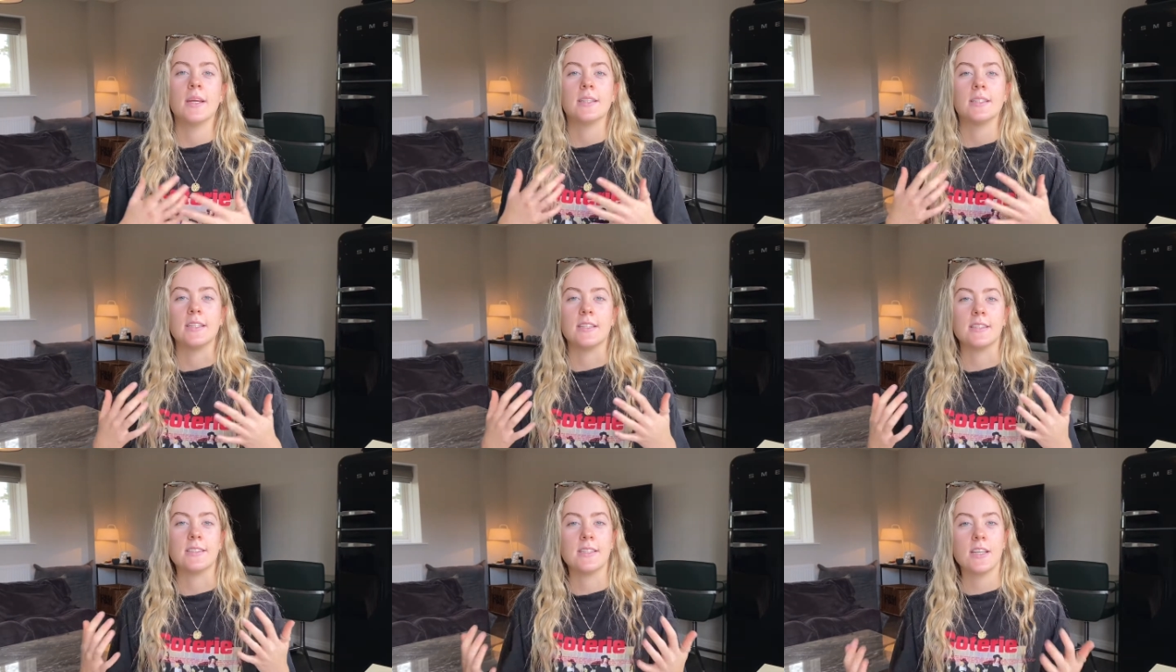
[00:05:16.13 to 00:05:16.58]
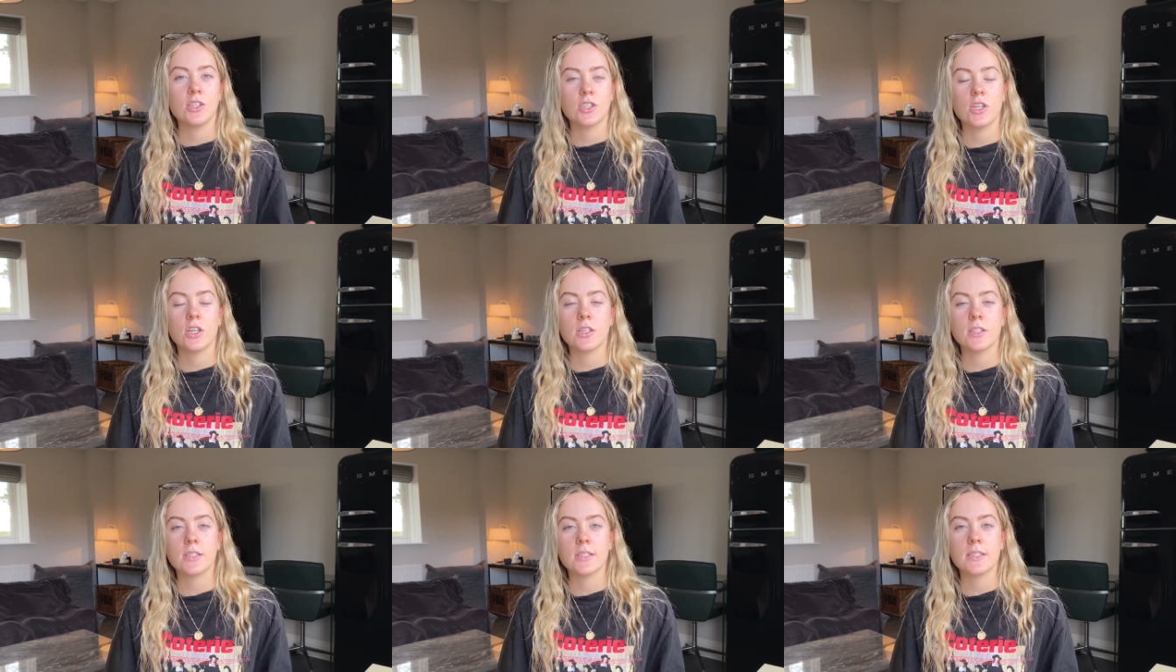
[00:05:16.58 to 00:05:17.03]

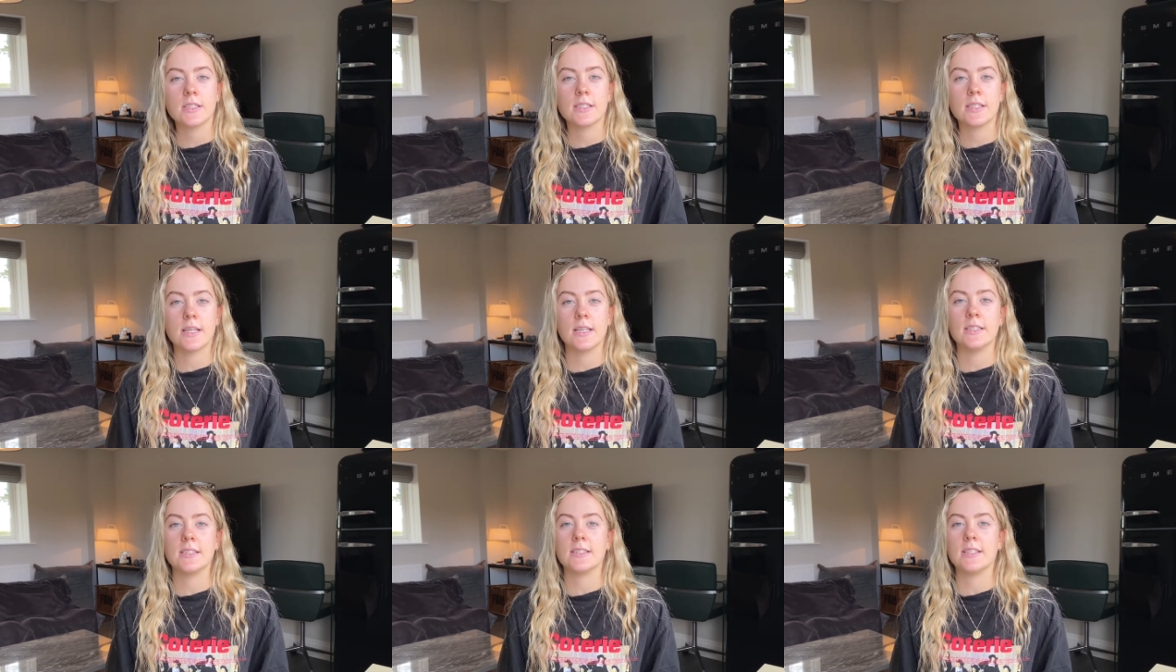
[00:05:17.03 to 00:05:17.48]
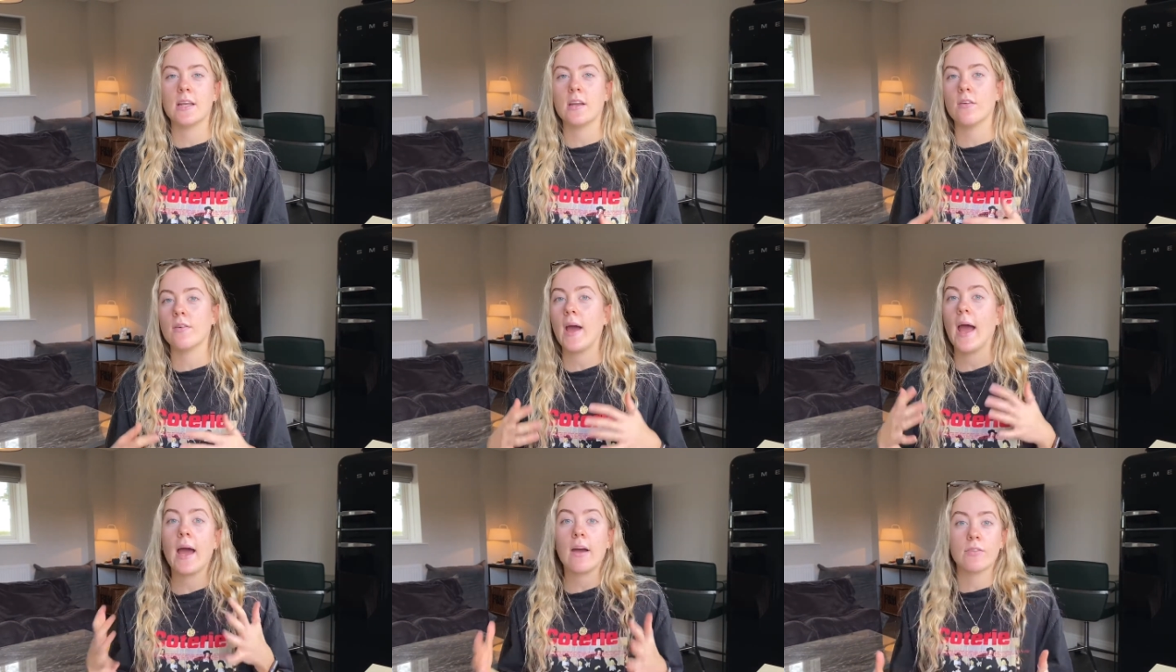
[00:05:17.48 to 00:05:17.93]
decisions instead
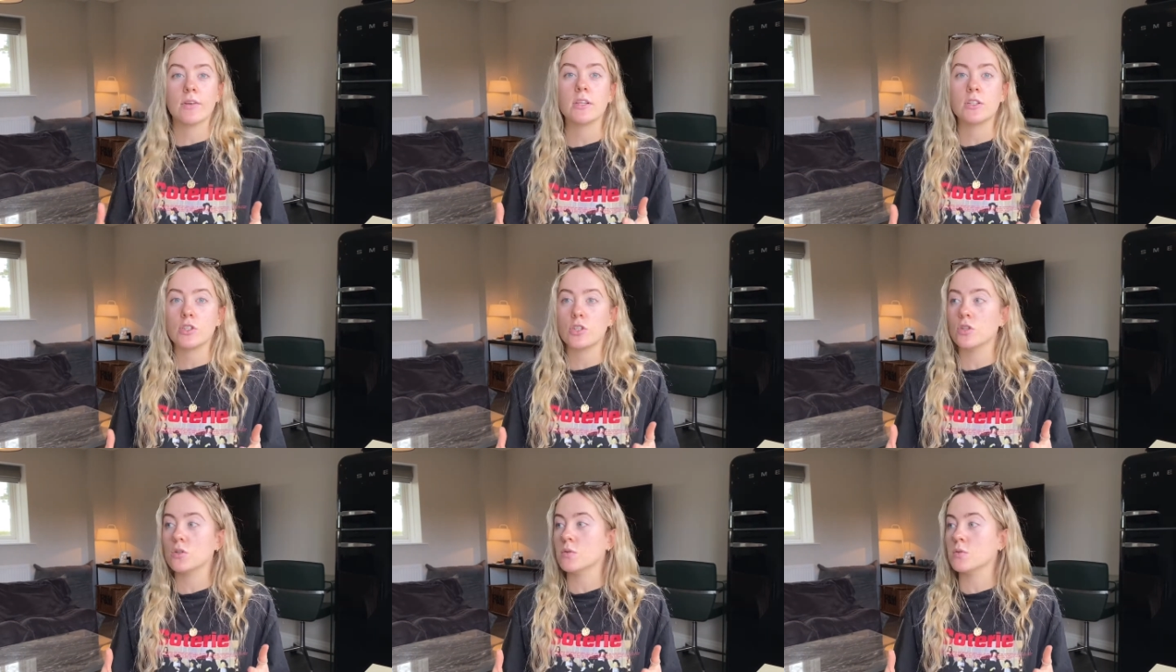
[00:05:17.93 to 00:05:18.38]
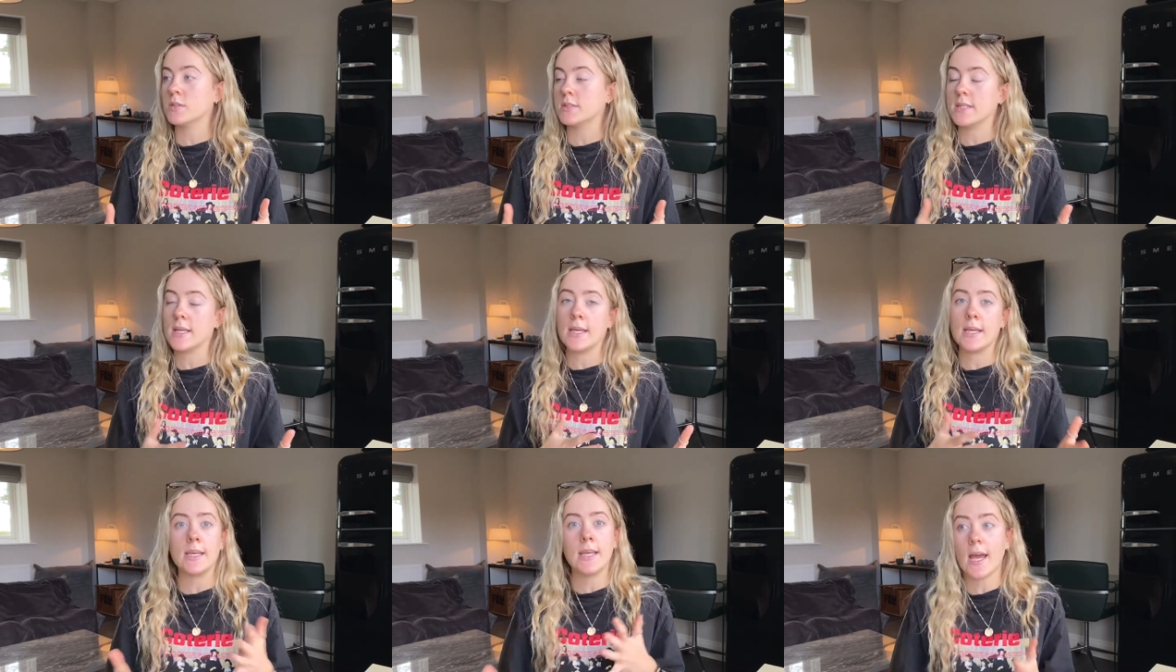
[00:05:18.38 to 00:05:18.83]
of having to
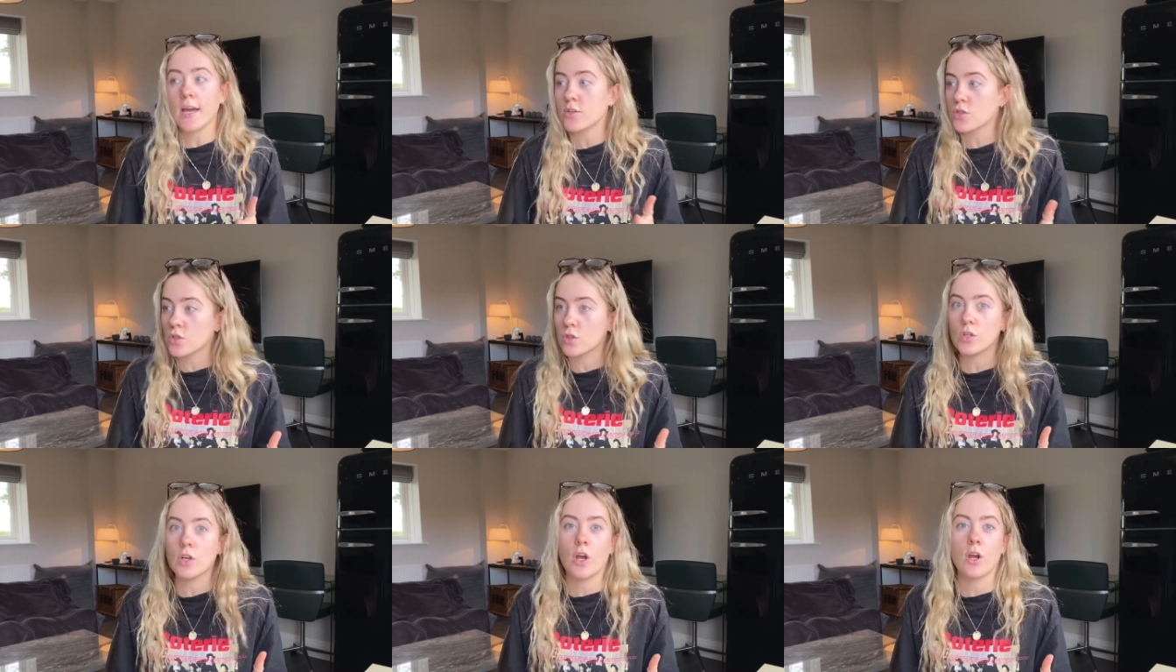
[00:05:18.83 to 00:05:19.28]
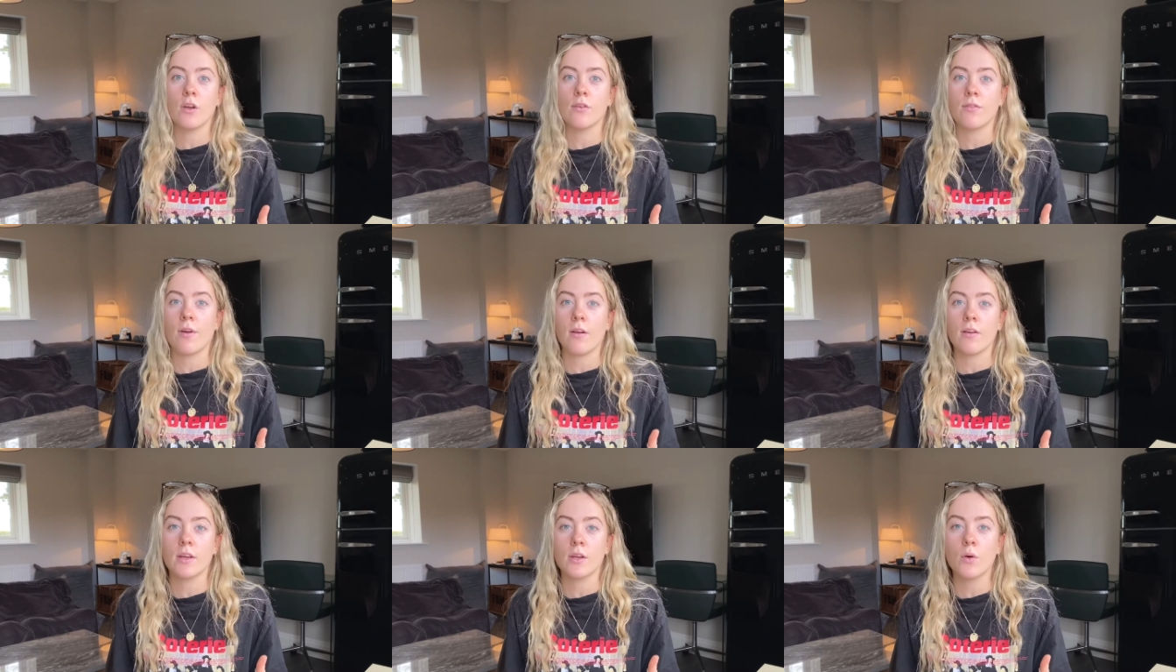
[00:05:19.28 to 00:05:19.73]
say yes or no
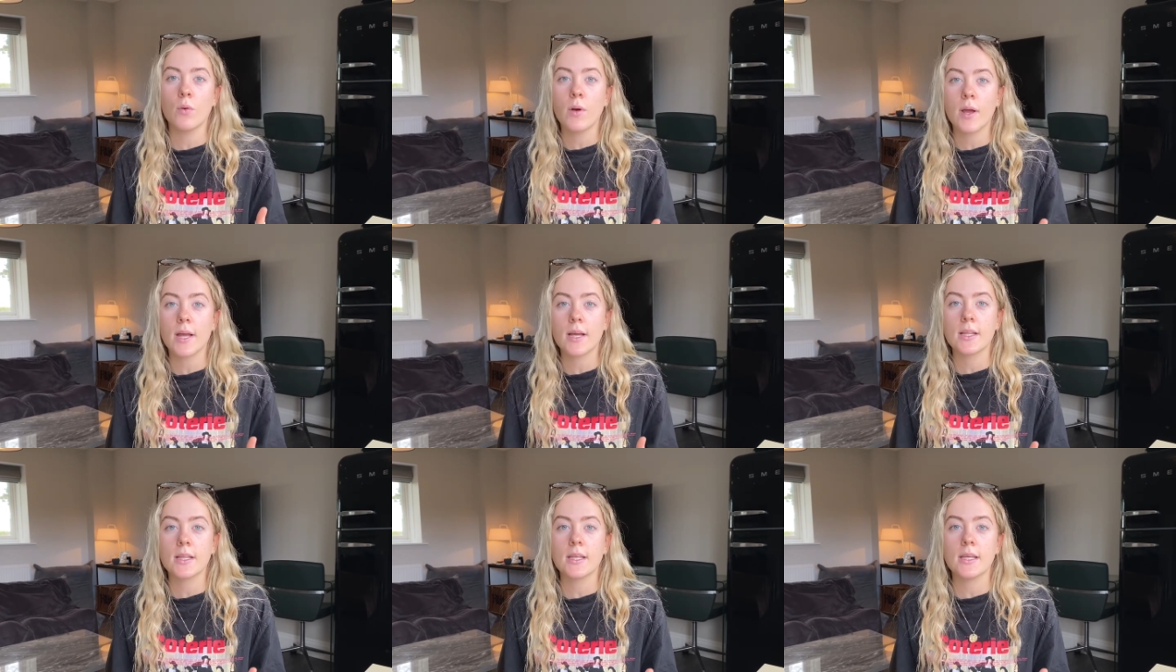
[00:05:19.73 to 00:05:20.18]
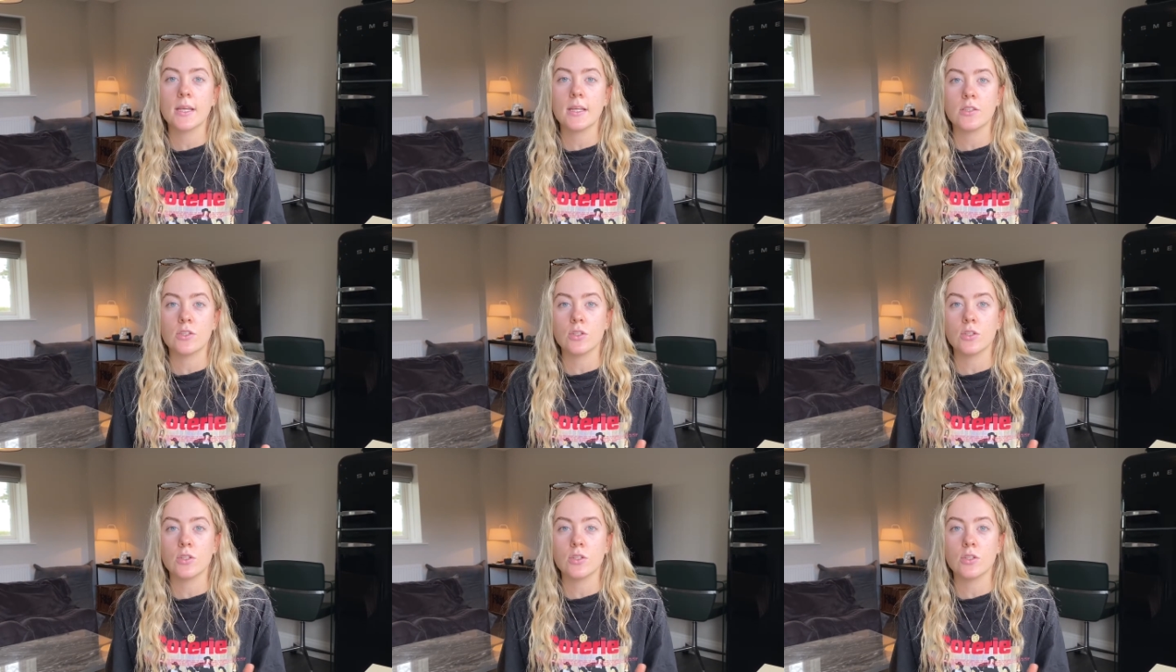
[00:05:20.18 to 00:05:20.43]
very quickly